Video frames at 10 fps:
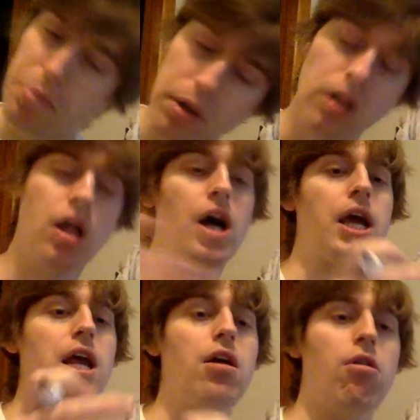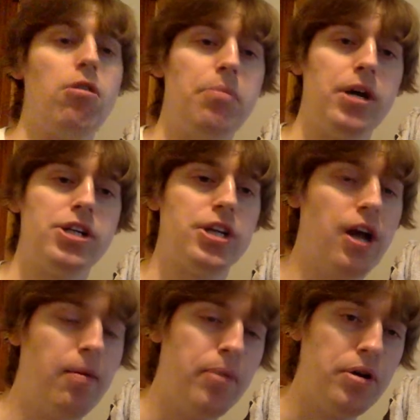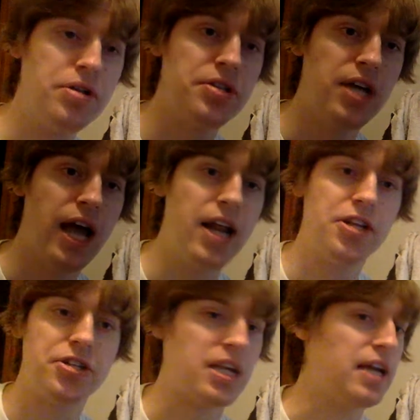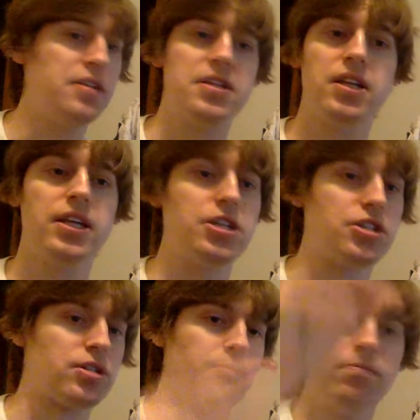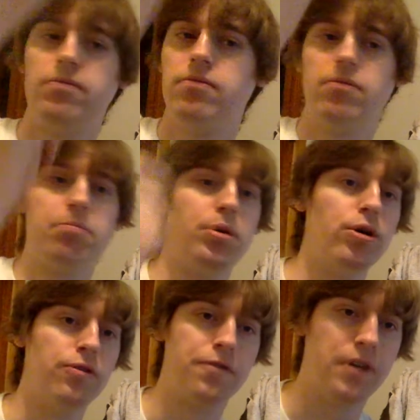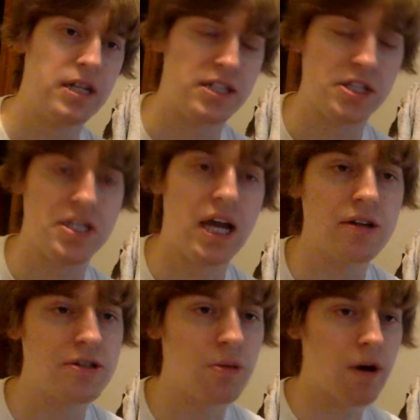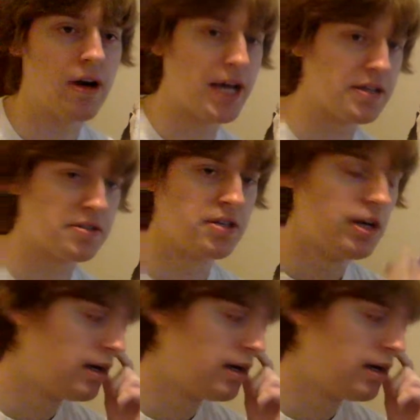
plug in a whole bunch of numbers, and it just instantly just poof, it just tells you where it is.